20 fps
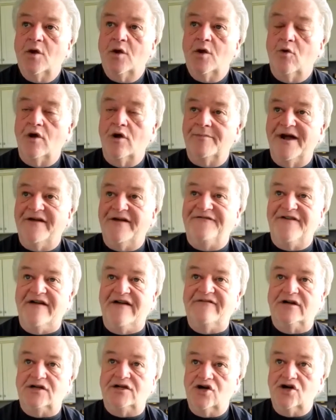one of my
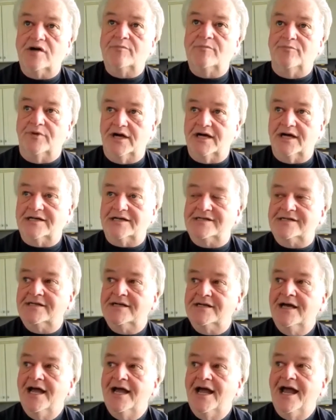favorite
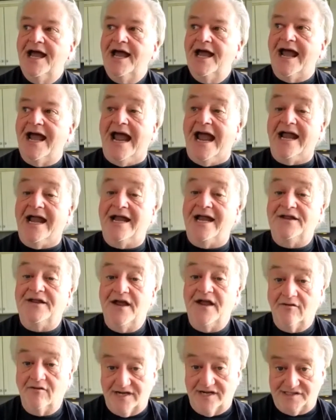cookbooks, and in
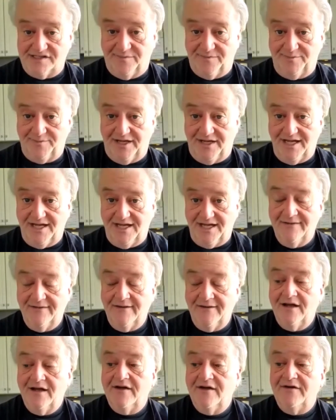their recipe,
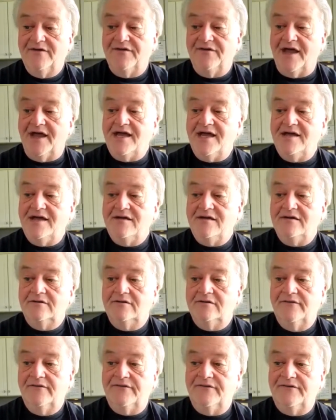they
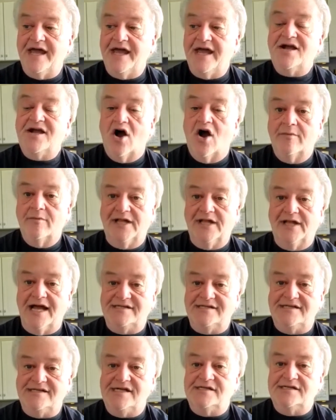
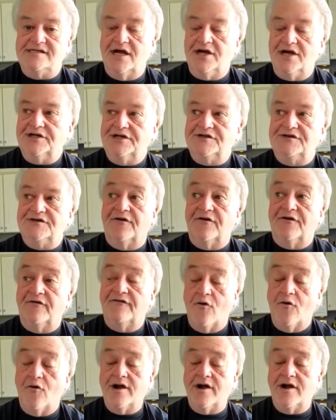caramelize these onions for
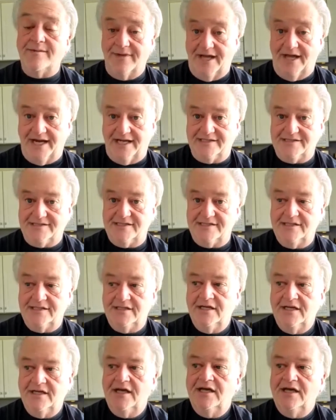40 minutes.
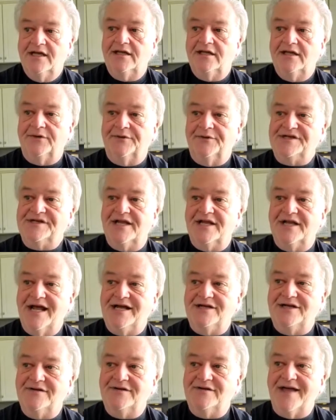And the reason
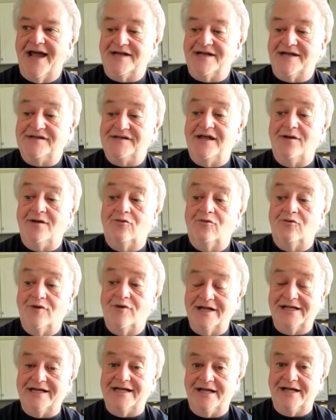they do that is they
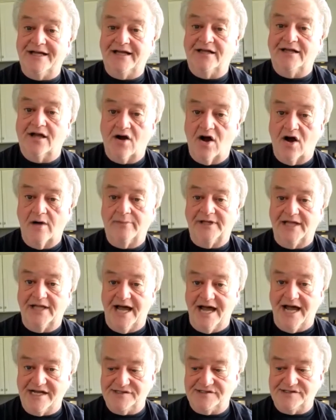really like the
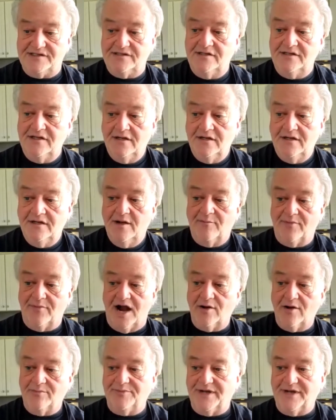caramelized
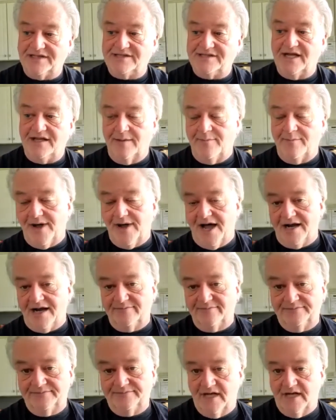brown bits on the bottom
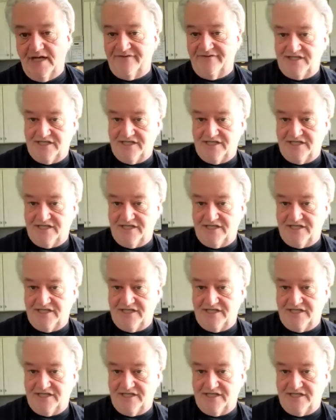of a